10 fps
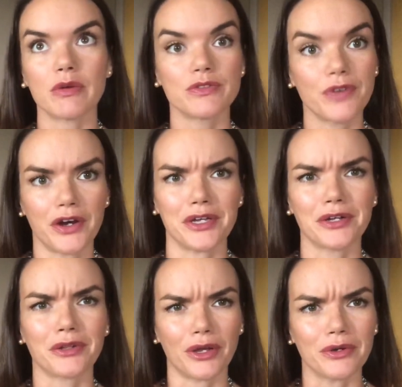I was very
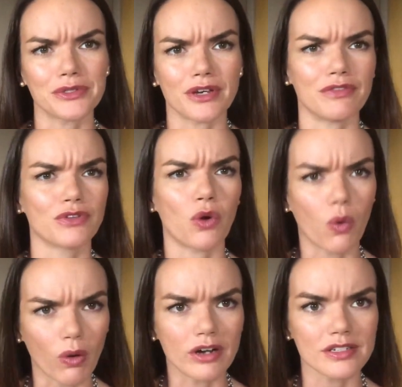close, of
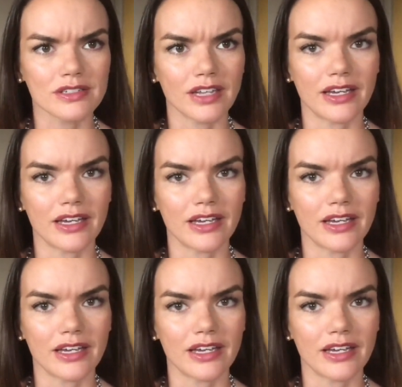course.